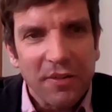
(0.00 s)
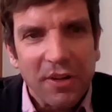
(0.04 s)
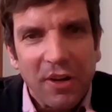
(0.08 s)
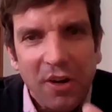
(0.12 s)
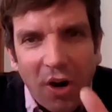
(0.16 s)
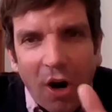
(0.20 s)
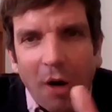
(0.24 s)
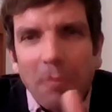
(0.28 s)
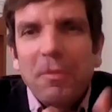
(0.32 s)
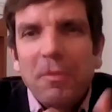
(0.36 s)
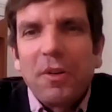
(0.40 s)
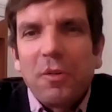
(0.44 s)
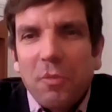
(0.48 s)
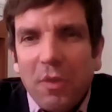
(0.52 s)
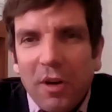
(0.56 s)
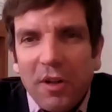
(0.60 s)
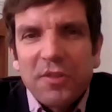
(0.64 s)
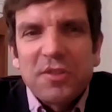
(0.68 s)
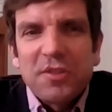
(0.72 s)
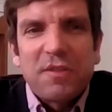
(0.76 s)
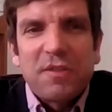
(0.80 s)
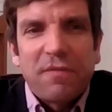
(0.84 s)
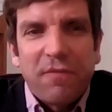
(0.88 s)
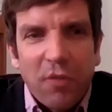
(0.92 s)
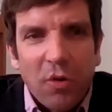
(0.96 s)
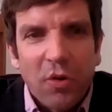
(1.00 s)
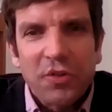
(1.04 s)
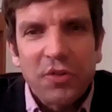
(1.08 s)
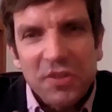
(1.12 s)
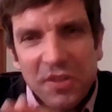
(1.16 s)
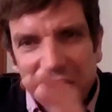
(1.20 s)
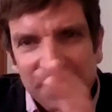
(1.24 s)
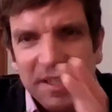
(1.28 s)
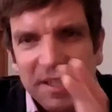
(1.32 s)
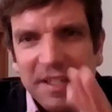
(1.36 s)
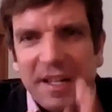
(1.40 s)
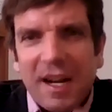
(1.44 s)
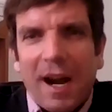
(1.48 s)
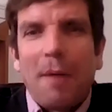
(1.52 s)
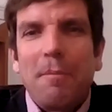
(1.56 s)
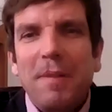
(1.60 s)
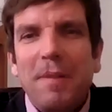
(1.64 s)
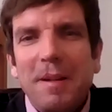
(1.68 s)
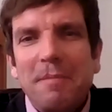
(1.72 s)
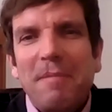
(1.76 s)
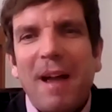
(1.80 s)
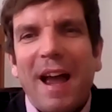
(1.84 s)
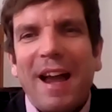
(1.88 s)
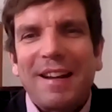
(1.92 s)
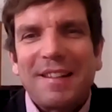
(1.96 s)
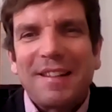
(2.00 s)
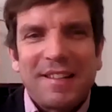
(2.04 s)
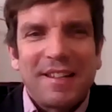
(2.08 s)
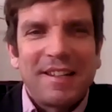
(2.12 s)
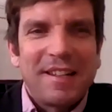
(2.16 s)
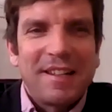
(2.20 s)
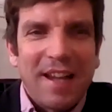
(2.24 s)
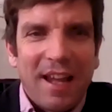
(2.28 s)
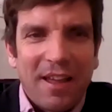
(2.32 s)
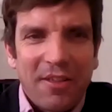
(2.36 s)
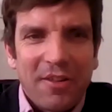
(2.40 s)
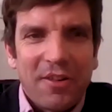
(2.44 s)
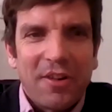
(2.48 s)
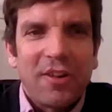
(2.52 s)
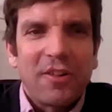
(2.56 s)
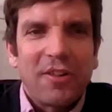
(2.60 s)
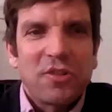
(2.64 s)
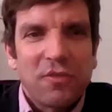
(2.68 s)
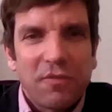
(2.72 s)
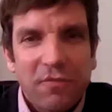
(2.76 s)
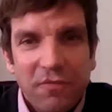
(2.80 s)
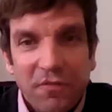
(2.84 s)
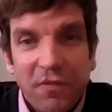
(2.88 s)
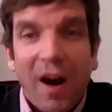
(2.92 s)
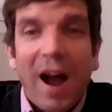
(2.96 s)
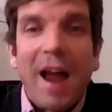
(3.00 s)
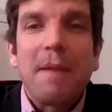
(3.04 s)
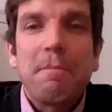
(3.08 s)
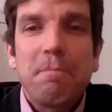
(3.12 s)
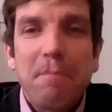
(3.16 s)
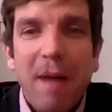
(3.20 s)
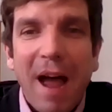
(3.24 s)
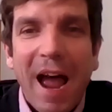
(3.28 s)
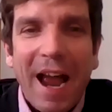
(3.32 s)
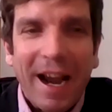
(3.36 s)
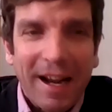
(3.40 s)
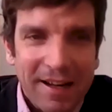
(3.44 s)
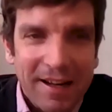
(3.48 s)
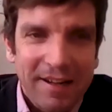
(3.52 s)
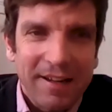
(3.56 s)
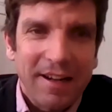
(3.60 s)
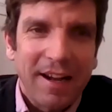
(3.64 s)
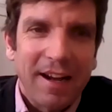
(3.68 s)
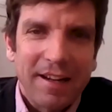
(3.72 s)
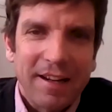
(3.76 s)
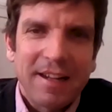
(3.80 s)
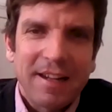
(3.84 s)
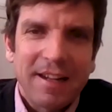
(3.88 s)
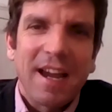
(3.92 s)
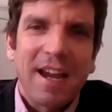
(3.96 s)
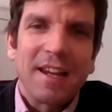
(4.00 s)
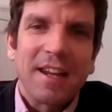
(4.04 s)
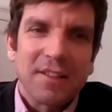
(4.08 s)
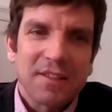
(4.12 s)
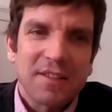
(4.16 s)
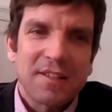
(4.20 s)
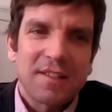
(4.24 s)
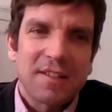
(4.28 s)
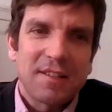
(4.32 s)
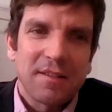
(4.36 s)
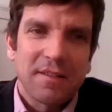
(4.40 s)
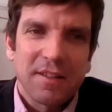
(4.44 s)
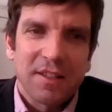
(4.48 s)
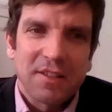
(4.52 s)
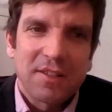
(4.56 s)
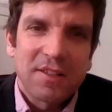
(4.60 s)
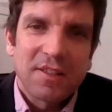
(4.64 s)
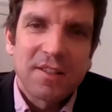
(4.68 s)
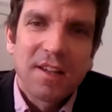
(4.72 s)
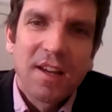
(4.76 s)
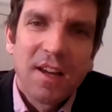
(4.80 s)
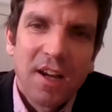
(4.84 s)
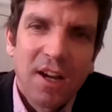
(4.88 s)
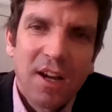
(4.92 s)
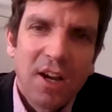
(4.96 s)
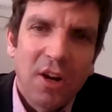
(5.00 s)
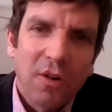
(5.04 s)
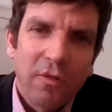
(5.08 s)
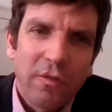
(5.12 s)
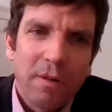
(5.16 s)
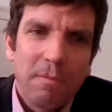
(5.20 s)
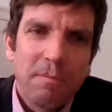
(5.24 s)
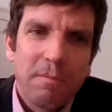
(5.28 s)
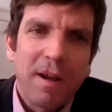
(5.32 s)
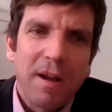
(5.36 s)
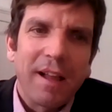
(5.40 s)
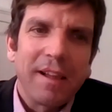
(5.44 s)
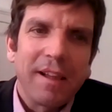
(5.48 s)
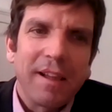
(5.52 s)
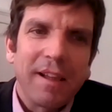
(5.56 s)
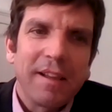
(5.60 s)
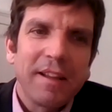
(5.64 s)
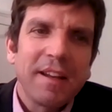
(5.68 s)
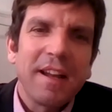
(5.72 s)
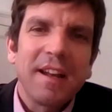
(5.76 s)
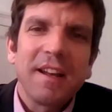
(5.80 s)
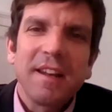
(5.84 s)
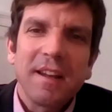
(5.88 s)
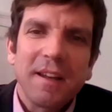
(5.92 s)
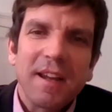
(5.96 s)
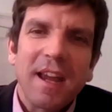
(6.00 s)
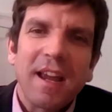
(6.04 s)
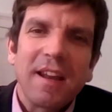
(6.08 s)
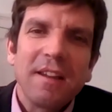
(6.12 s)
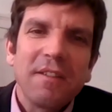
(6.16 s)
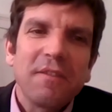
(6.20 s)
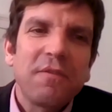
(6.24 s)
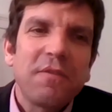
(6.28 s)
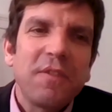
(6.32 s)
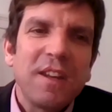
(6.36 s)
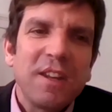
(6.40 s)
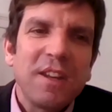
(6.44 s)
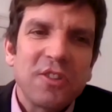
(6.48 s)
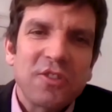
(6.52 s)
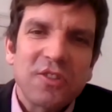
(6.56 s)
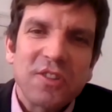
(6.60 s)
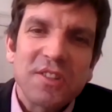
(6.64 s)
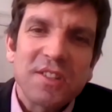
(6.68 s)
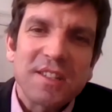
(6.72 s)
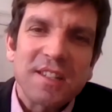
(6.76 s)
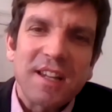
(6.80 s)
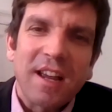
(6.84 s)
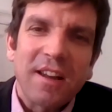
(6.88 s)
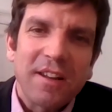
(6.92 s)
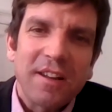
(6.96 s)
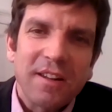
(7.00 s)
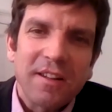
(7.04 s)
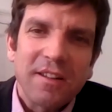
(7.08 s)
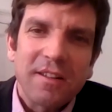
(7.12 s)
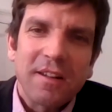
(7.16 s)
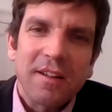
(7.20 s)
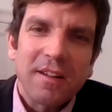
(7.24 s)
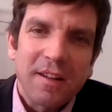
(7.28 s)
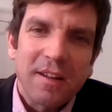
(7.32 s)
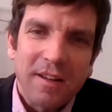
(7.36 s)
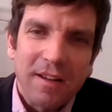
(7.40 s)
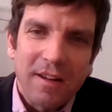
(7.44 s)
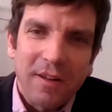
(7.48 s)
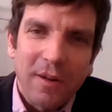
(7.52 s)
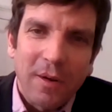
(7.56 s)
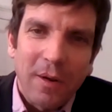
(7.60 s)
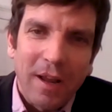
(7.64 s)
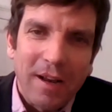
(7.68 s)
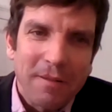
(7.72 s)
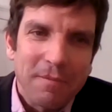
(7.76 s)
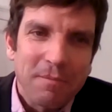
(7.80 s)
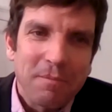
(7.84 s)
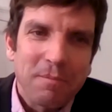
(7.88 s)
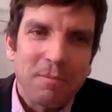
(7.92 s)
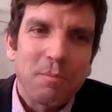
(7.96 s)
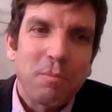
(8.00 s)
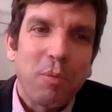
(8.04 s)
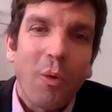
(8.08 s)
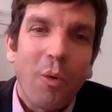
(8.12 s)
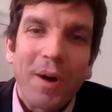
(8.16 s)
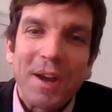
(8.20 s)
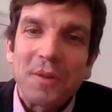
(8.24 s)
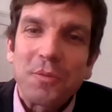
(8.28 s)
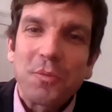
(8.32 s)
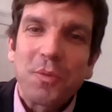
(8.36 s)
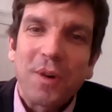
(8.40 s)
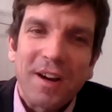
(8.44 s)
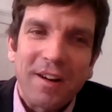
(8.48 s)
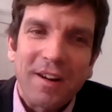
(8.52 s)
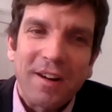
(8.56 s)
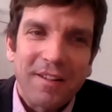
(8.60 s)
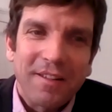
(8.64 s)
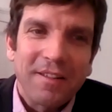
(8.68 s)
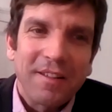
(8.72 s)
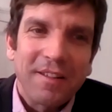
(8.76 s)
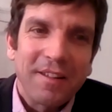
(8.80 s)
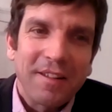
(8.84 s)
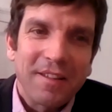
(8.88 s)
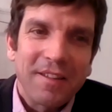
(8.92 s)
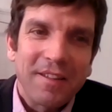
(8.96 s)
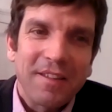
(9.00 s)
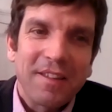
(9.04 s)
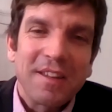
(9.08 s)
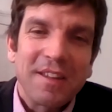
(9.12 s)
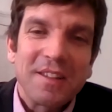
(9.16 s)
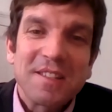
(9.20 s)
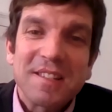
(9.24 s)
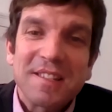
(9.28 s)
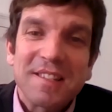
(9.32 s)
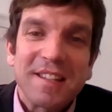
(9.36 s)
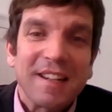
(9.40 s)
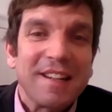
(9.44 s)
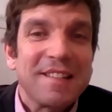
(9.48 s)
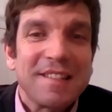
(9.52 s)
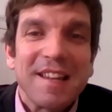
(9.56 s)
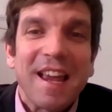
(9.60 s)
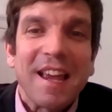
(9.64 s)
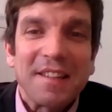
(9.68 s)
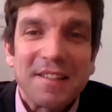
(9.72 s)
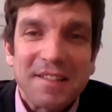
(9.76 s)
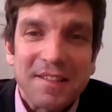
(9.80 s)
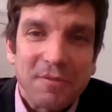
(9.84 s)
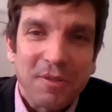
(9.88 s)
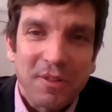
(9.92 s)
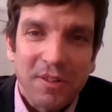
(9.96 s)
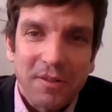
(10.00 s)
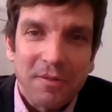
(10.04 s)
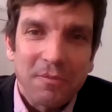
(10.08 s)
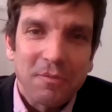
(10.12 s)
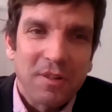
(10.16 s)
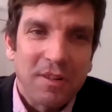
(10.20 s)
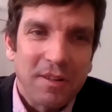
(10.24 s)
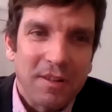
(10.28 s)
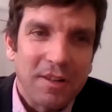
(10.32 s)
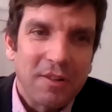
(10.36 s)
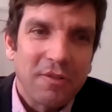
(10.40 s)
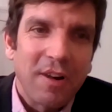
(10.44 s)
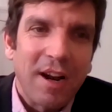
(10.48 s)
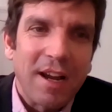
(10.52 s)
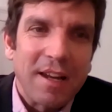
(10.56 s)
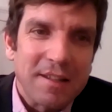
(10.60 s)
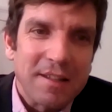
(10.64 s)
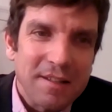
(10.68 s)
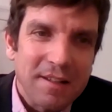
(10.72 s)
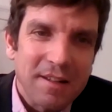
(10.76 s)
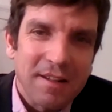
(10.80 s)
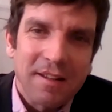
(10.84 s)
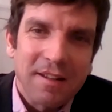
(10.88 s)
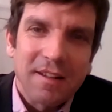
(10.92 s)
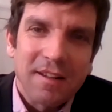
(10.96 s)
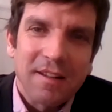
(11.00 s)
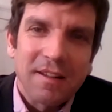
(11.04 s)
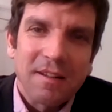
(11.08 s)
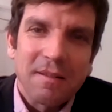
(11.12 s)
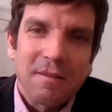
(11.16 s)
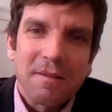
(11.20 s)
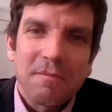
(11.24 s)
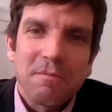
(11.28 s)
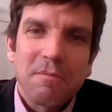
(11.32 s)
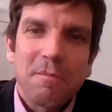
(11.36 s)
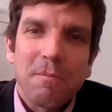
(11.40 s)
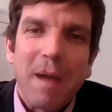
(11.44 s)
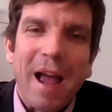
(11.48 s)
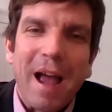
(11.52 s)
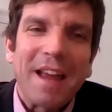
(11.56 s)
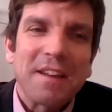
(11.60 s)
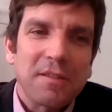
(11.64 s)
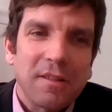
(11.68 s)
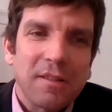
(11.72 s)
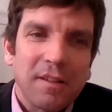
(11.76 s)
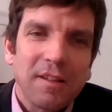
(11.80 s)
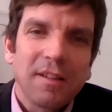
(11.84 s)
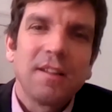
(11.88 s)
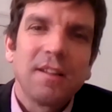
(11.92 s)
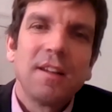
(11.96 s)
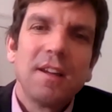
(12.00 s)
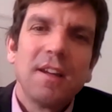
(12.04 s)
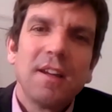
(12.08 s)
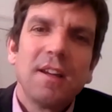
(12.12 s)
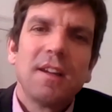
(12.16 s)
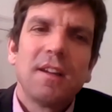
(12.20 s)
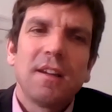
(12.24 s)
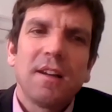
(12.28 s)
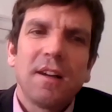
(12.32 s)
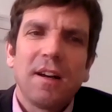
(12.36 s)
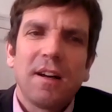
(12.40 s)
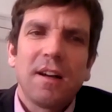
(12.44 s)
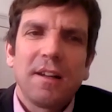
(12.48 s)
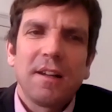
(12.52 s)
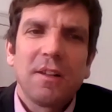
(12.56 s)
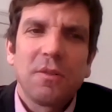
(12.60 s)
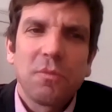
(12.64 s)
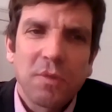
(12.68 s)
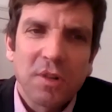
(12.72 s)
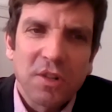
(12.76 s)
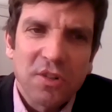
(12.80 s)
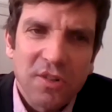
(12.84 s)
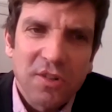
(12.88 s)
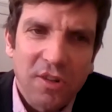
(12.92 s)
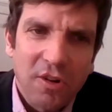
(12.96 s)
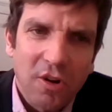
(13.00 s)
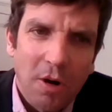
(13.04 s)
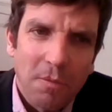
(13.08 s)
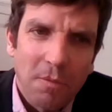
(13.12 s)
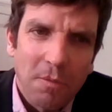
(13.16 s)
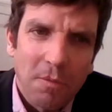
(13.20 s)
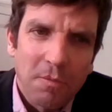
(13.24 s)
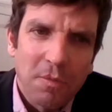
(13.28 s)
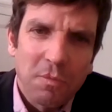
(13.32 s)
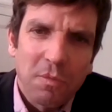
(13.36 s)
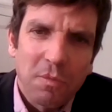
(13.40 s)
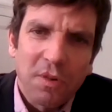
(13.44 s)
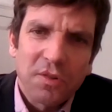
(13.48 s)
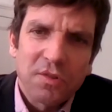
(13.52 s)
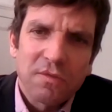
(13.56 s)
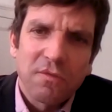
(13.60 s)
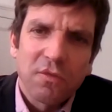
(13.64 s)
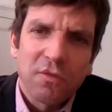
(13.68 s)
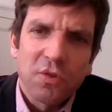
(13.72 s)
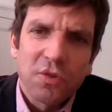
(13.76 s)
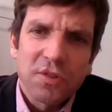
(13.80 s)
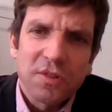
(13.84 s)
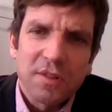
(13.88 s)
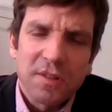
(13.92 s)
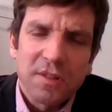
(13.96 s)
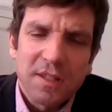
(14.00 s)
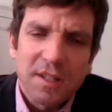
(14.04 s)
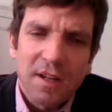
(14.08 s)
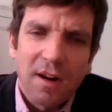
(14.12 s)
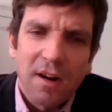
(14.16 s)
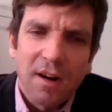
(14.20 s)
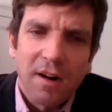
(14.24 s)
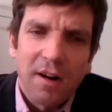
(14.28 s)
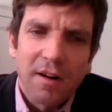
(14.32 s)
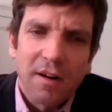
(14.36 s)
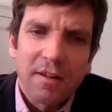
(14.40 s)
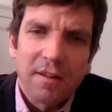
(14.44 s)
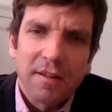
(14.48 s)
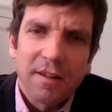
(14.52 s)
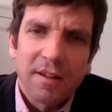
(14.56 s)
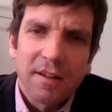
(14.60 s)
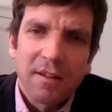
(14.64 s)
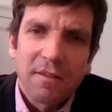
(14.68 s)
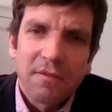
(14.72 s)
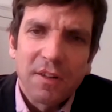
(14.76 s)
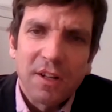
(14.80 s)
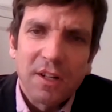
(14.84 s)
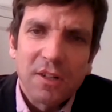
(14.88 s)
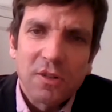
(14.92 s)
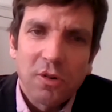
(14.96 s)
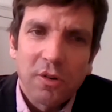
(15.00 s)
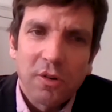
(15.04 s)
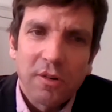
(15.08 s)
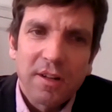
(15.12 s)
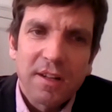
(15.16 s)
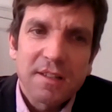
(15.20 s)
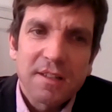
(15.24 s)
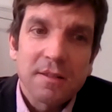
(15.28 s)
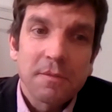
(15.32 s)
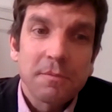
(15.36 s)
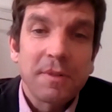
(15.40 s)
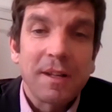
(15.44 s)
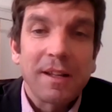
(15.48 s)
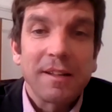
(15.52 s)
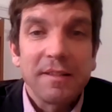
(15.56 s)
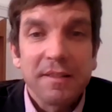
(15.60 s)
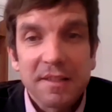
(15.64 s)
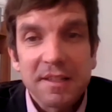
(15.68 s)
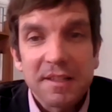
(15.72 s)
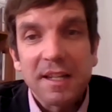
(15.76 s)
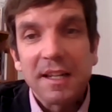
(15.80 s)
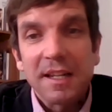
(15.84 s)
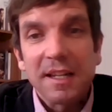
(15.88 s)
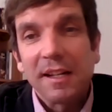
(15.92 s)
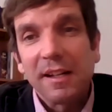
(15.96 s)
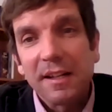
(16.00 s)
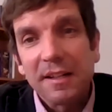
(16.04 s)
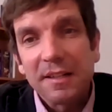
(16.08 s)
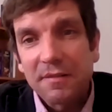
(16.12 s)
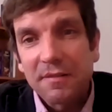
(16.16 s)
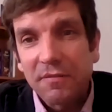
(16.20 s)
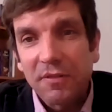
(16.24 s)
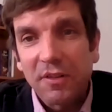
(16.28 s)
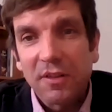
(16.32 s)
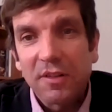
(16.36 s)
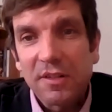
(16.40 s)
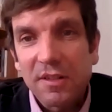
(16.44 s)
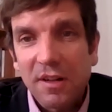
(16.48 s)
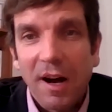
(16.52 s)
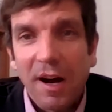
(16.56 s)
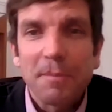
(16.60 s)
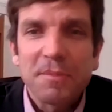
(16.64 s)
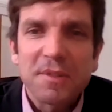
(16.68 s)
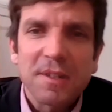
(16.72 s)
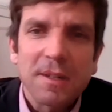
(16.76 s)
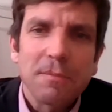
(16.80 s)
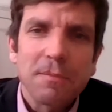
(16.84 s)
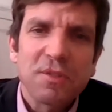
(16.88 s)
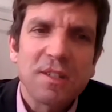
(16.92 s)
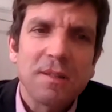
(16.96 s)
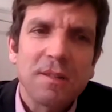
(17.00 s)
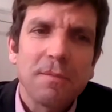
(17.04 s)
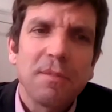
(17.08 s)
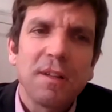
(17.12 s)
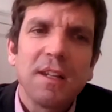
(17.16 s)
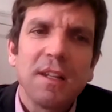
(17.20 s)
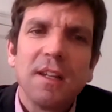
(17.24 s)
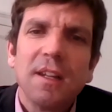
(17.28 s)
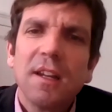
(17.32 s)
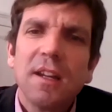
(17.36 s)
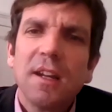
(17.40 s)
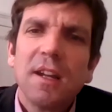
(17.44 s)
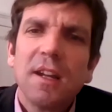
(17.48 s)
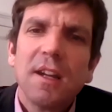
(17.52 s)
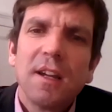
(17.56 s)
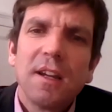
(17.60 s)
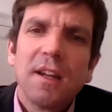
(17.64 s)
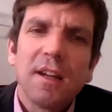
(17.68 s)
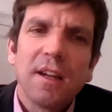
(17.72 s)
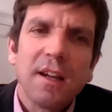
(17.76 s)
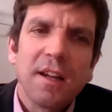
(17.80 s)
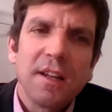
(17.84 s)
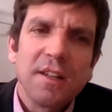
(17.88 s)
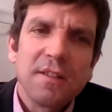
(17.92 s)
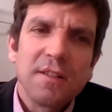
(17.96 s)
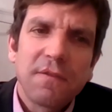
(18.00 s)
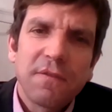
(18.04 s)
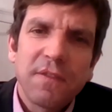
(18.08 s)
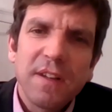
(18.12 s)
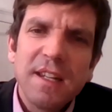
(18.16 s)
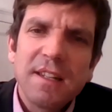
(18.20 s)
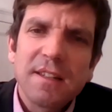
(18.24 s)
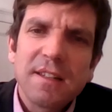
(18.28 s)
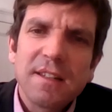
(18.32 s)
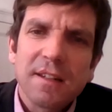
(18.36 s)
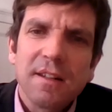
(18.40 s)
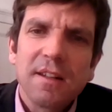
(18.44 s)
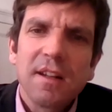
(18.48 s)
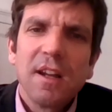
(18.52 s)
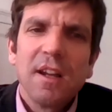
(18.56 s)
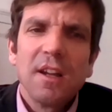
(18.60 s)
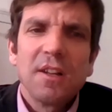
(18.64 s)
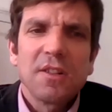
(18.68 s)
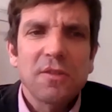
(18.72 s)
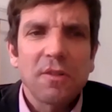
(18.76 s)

the Commonwealth's forces coming back together to fight back against this rebellion, and it, and it finishes at a at a point where there's success with a with a great uh, battle uh, in which the Commonwealth's forces are uh, victorious, and Khmelnytsky, at least for the time, seems to be uh, defeated.